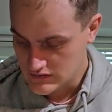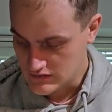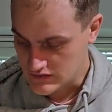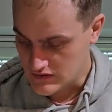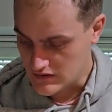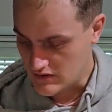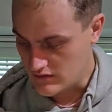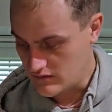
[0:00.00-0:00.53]

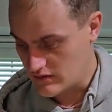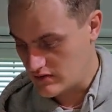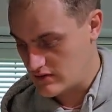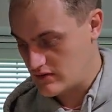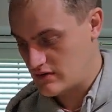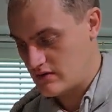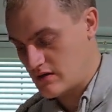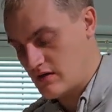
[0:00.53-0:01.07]
So
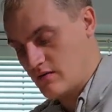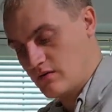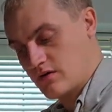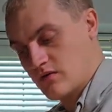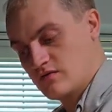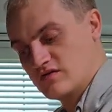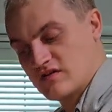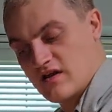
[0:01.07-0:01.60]
I'll go
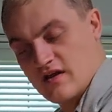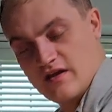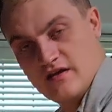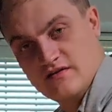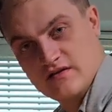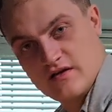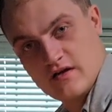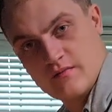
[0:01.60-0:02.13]
and start
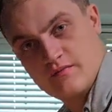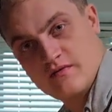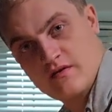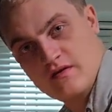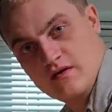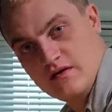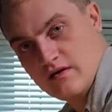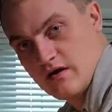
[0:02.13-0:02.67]
heating up
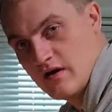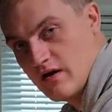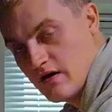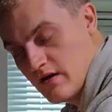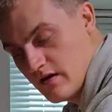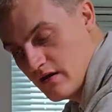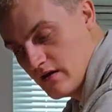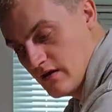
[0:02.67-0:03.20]
the
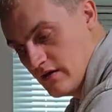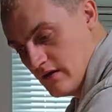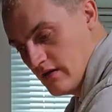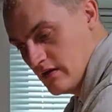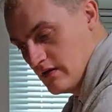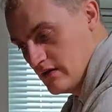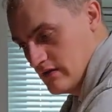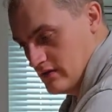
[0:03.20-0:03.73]

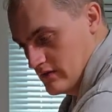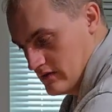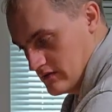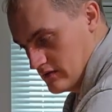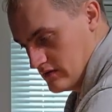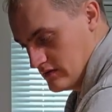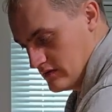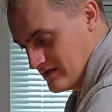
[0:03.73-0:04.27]

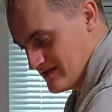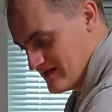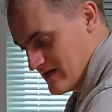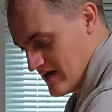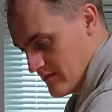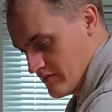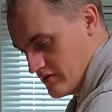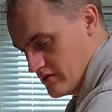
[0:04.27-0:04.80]

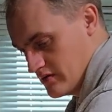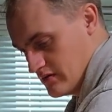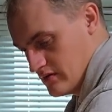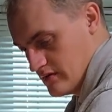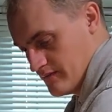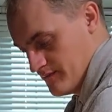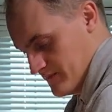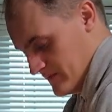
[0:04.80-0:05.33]
tap,
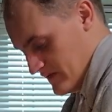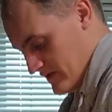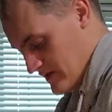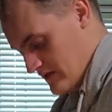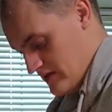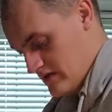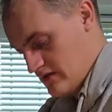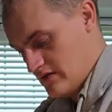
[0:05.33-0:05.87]

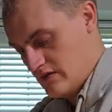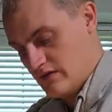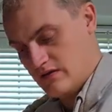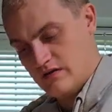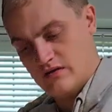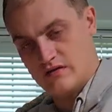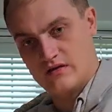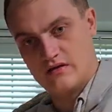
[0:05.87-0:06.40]

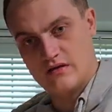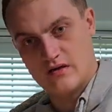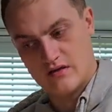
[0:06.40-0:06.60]
and